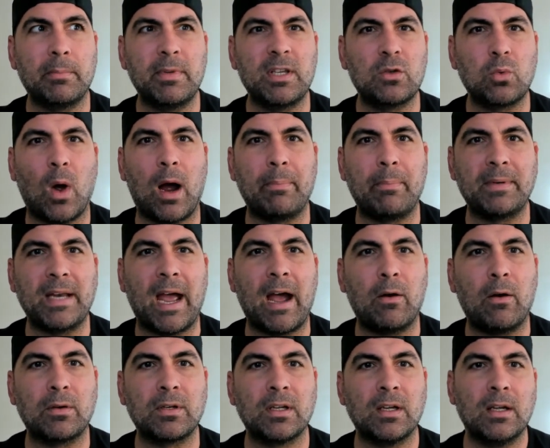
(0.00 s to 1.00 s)
be swapped
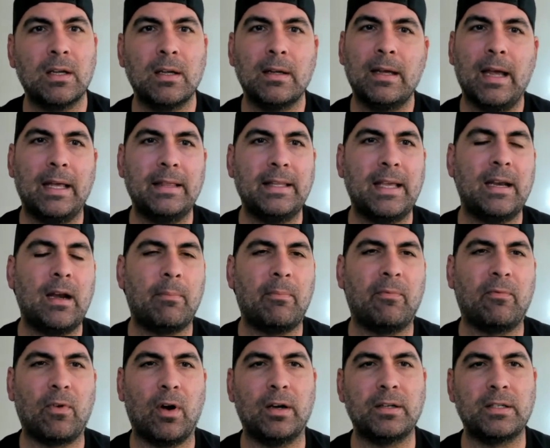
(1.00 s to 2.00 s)
out. And then
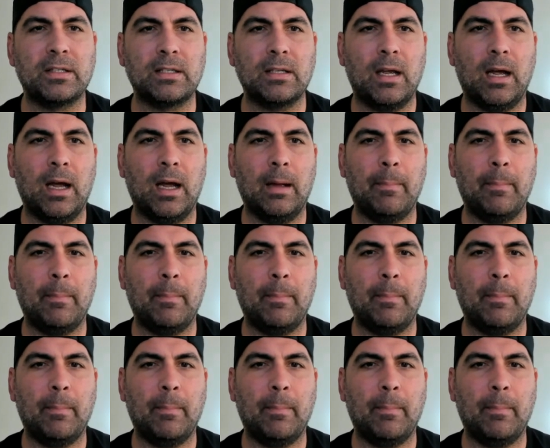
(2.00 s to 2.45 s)
up front,